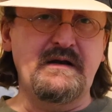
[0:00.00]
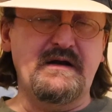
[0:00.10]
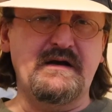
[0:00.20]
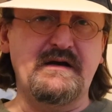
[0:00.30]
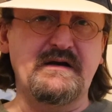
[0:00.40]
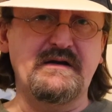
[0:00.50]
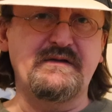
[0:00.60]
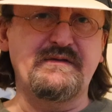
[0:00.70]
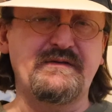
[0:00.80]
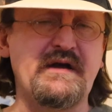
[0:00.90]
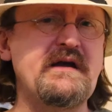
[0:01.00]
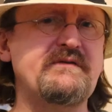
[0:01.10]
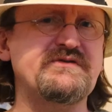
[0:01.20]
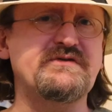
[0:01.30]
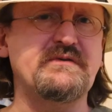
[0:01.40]
And they
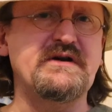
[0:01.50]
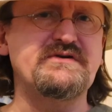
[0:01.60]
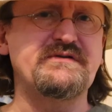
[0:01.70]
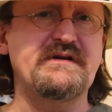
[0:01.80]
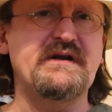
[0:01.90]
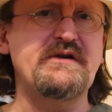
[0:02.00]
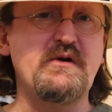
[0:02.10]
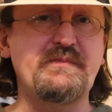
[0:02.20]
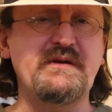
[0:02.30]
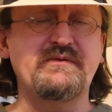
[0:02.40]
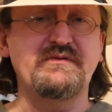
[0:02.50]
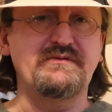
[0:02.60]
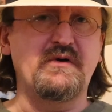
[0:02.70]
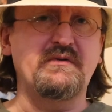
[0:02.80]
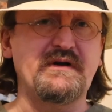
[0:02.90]
have a sriracha that I know people
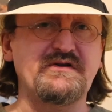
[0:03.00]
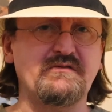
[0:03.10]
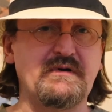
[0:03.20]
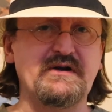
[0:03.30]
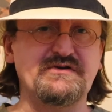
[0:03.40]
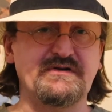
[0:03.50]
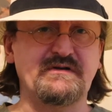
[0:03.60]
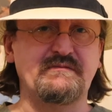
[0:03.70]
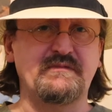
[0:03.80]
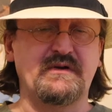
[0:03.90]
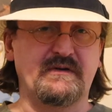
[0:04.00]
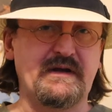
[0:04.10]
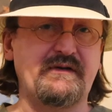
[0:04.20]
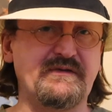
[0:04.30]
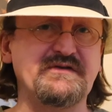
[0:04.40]
who don't like sriracha
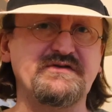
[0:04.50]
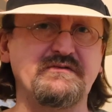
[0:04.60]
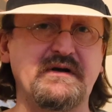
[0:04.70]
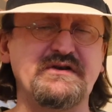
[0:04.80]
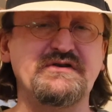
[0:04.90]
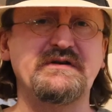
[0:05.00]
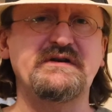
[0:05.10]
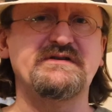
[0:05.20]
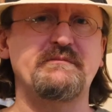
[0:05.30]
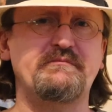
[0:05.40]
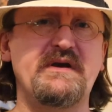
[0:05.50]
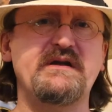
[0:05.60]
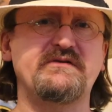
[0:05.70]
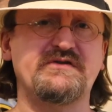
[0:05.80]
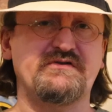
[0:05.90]
like this sriracha. It's a
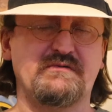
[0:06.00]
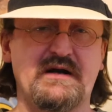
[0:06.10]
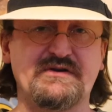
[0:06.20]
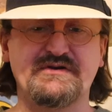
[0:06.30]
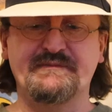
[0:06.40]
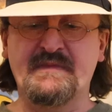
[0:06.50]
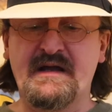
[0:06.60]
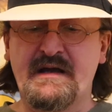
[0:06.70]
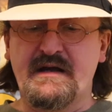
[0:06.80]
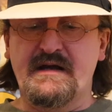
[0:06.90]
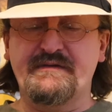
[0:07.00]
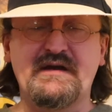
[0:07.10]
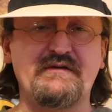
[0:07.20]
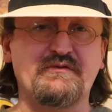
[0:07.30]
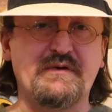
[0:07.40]
bacon sriracha. And
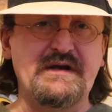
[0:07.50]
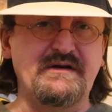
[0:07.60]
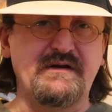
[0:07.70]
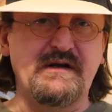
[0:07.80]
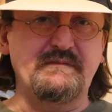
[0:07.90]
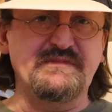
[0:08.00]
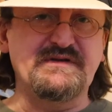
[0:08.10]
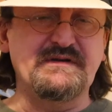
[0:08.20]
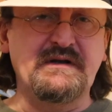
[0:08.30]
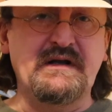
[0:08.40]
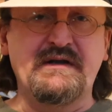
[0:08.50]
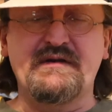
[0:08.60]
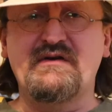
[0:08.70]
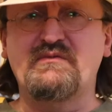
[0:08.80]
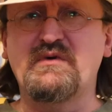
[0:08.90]
they have great names
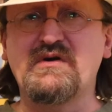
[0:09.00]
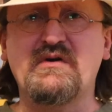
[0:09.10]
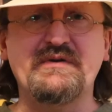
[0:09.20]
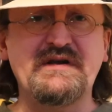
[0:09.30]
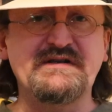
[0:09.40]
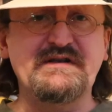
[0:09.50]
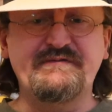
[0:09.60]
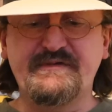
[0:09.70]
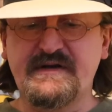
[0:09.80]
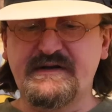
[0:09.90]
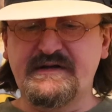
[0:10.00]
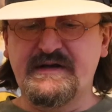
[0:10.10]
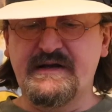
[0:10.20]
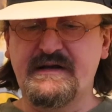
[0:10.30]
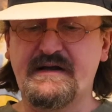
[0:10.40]
they have one called Hissy Fit,
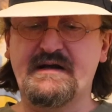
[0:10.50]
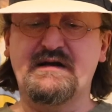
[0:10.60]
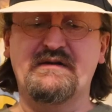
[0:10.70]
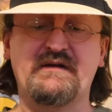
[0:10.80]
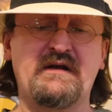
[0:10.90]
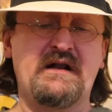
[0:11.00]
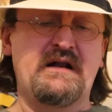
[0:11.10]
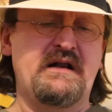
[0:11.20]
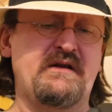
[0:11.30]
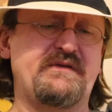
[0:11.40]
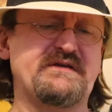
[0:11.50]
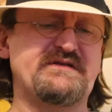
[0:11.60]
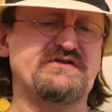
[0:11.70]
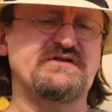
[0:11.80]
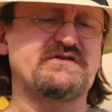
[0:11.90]
and this
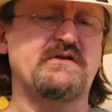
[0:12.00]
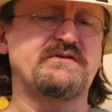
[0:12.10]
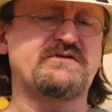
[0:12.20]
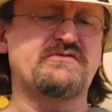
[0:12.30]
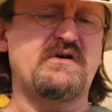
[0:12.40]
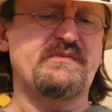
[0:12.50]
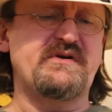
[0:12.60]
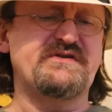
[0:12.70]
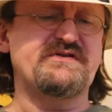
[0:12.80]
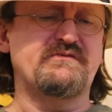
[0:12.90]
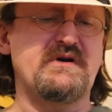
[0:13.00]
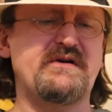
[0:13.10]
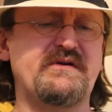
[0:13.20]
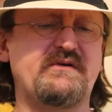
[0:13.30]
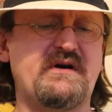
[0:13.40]
is just called Strawberry
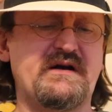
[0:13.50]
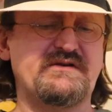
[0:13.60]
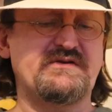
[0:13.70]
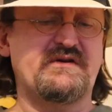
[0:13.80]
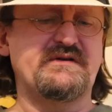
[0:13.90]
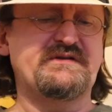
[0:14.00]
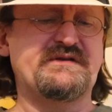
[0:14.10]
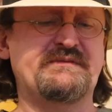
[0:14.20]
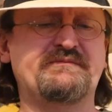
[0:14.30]
Serrano hot sauce.